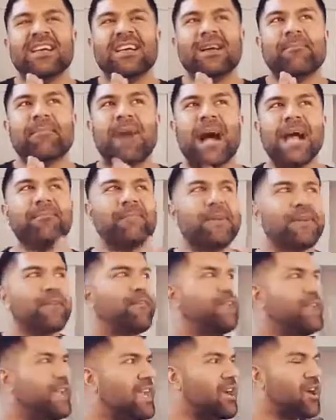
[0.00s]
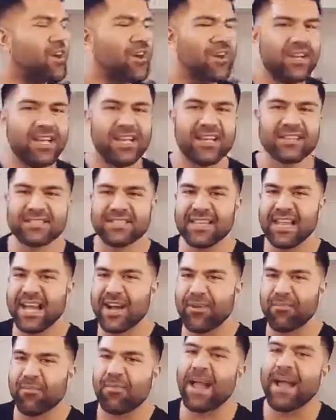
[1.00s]
my big fear is
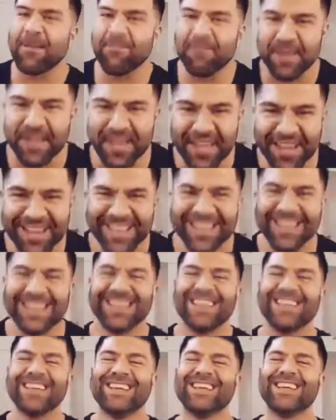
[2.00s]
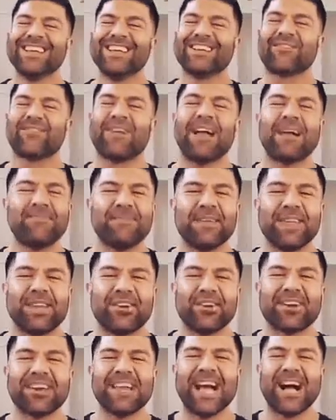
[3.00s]
now rapping
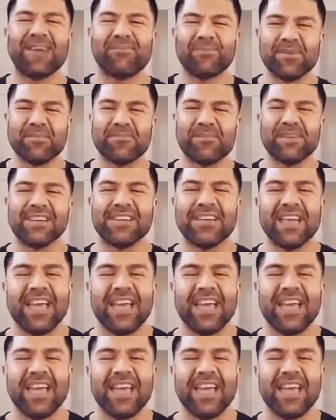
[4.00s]
on an album.